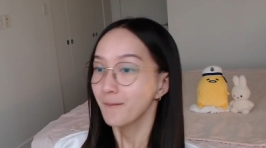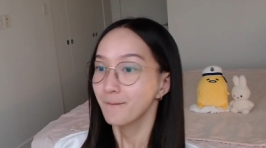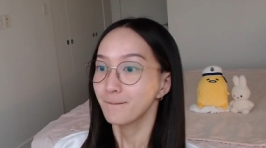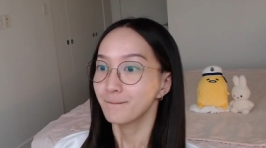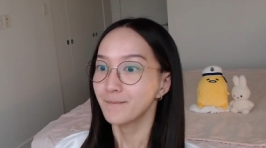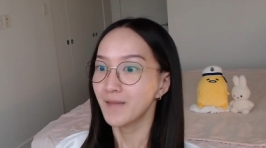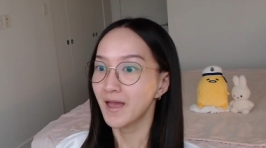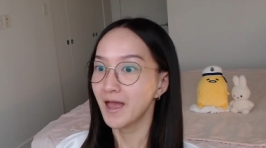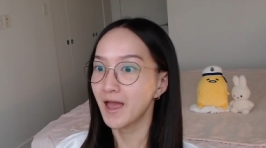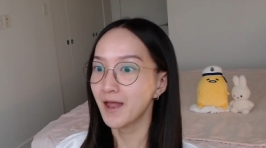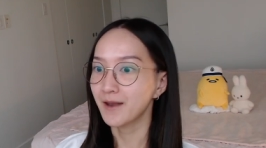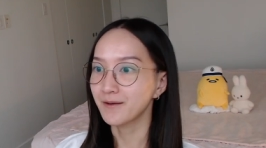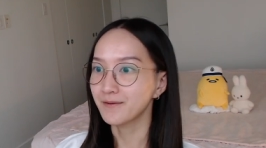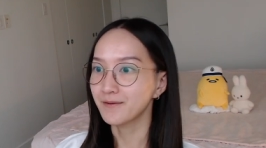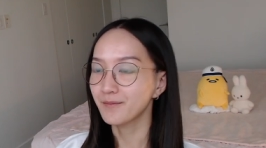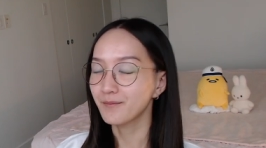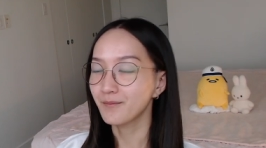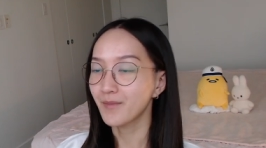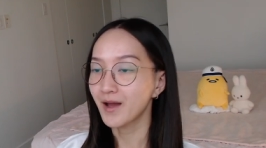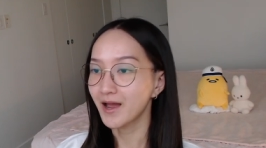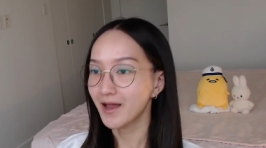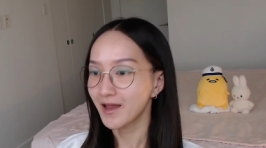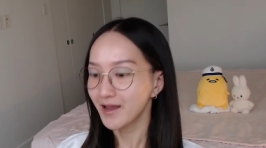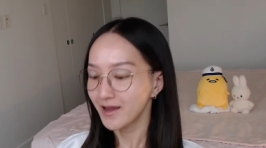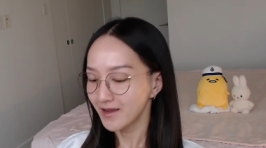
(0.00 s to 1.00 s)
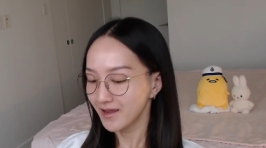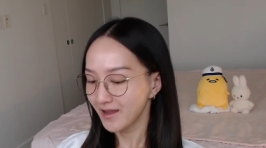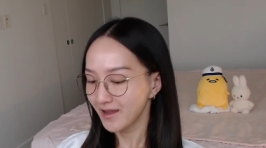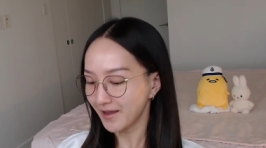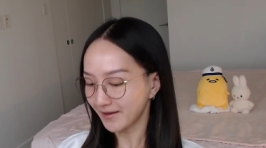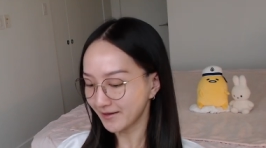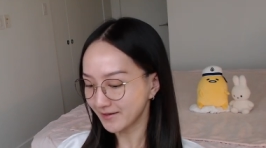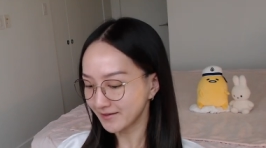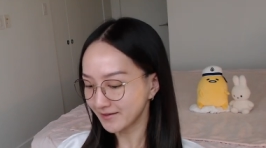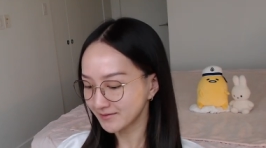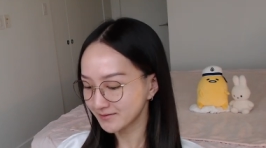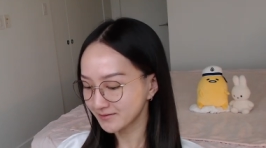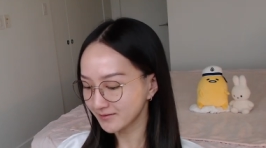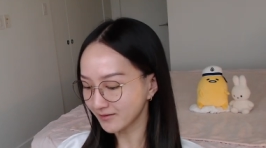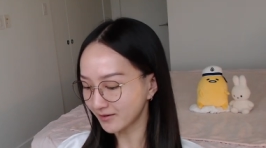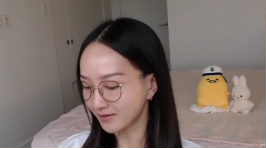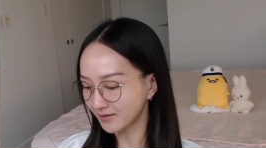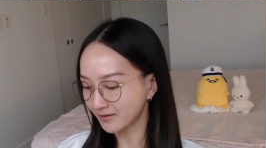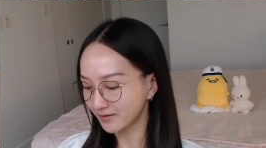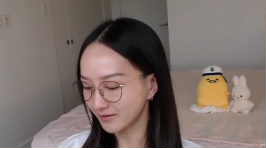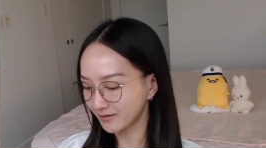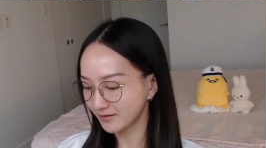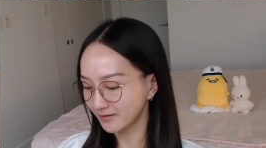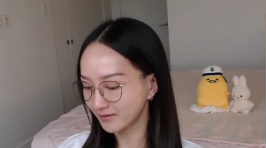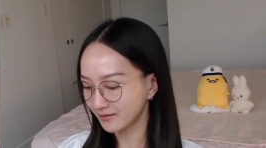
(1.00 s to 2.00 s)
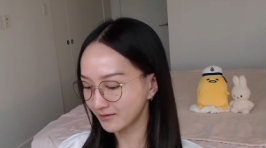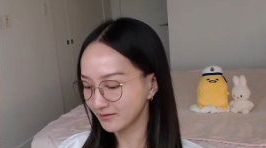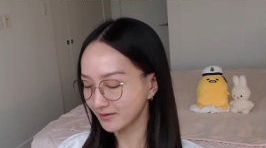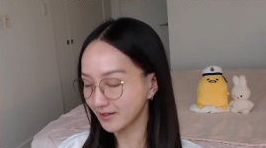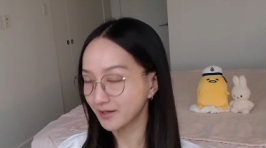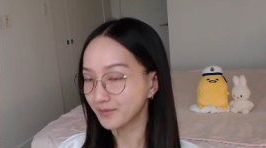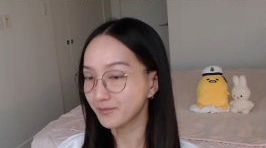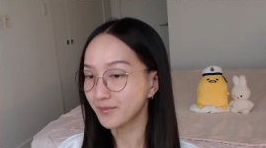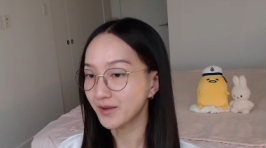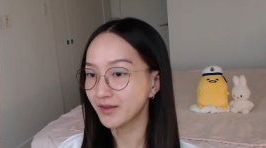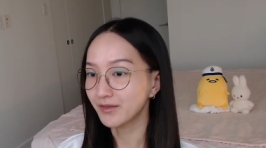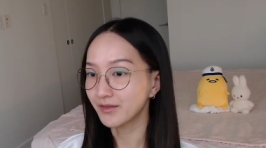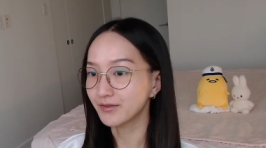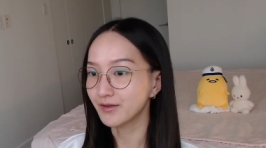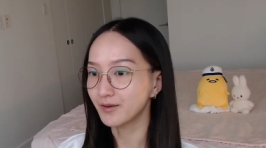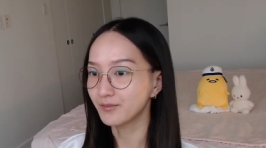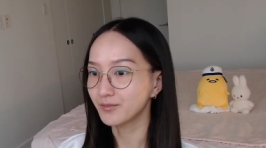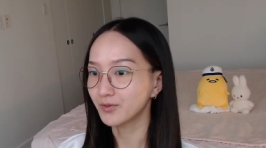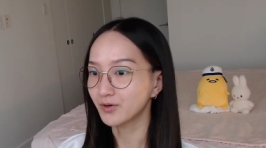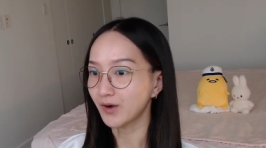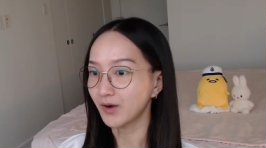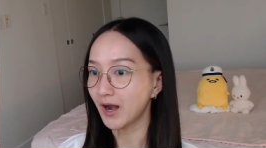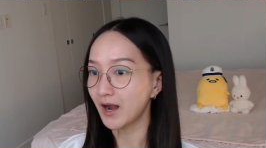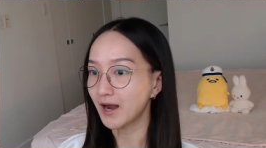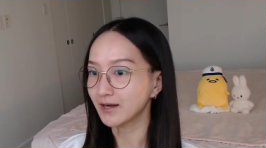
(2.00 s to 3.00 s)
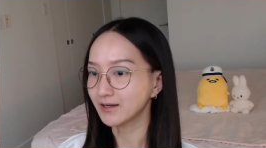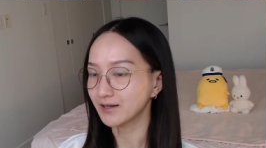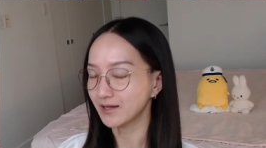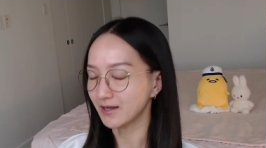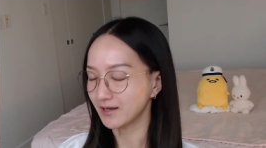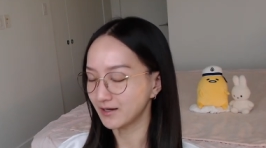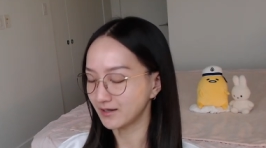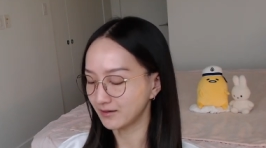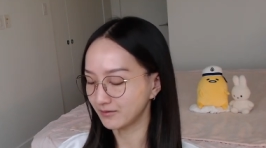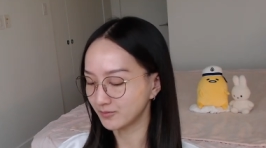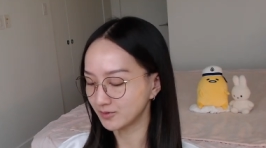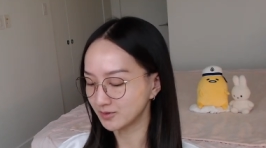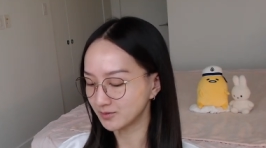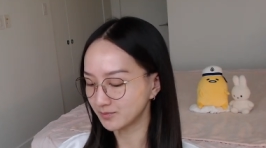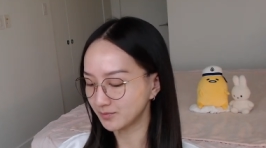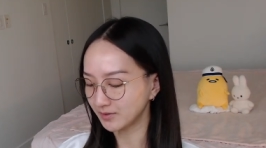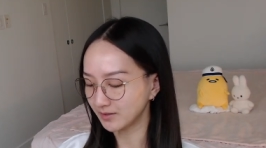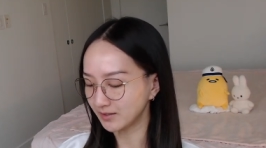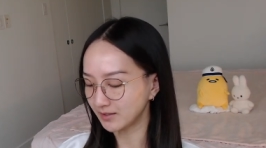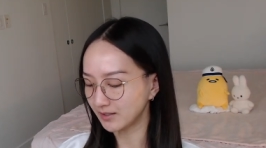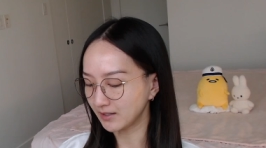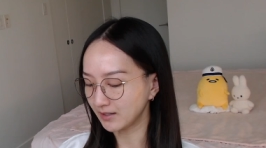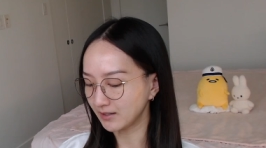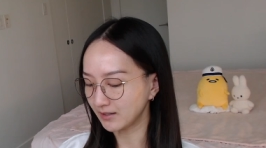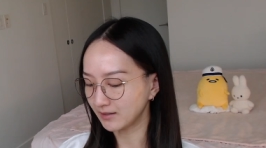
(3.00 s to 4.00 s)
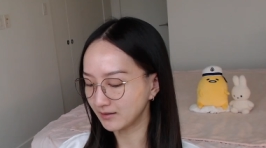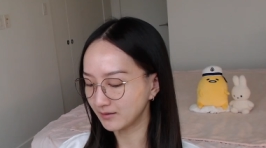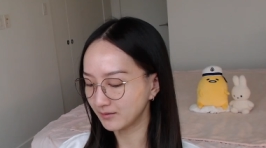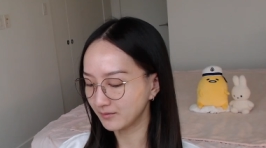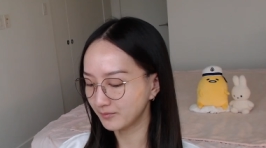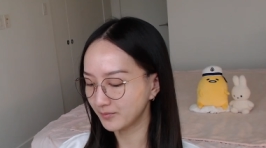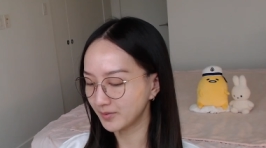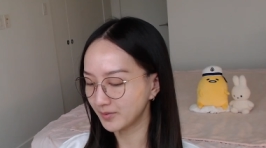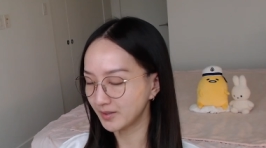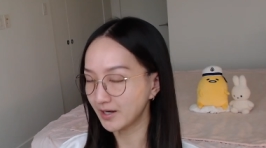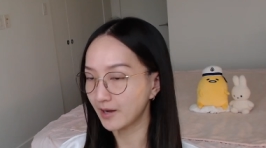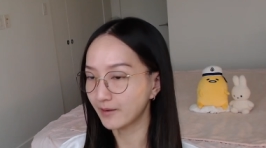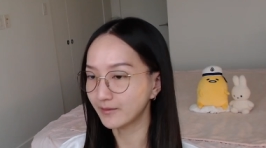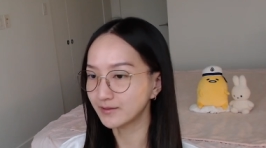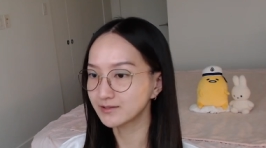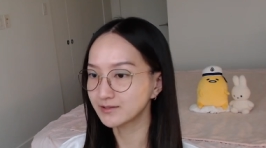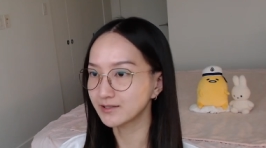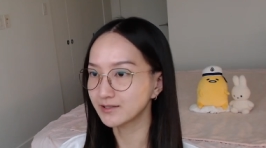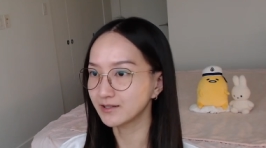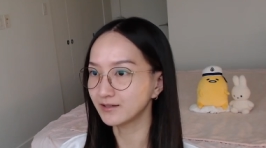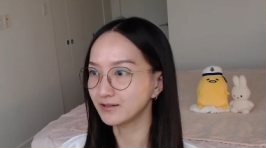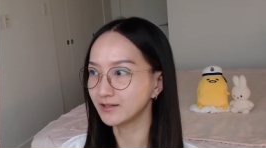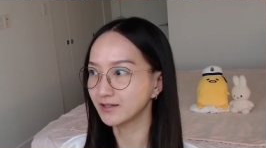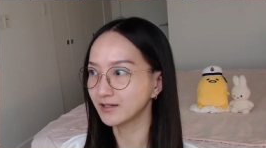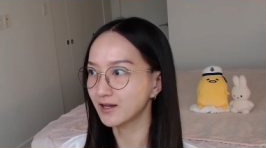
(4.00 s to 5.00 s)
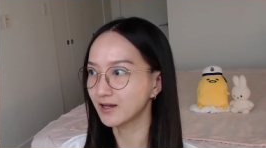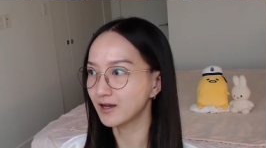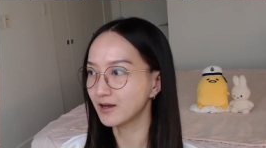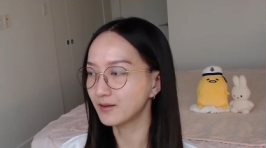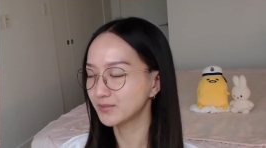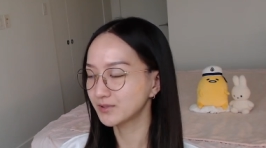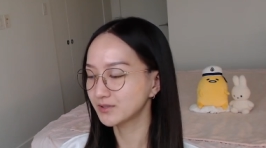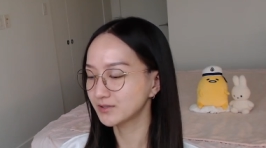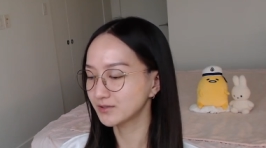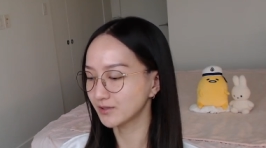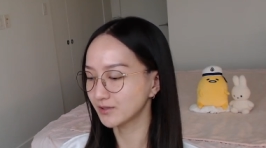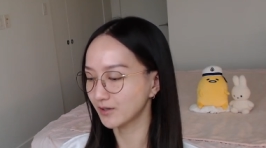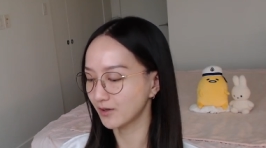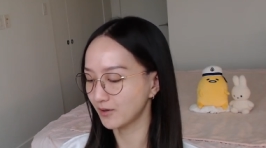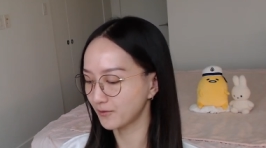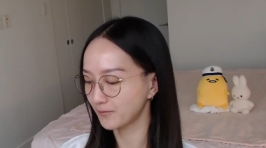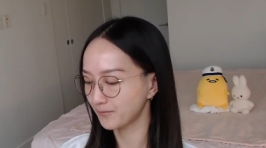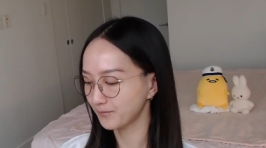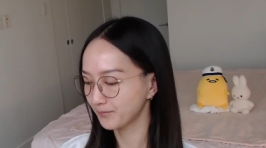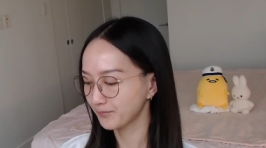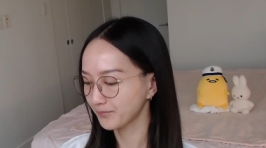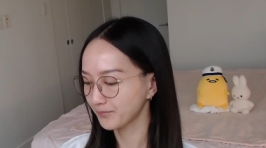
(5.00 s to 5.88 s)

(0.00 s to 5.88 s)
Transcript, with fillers: man, my hands are like, my thumb cracked and it was bleeding, but now it's healing up. So,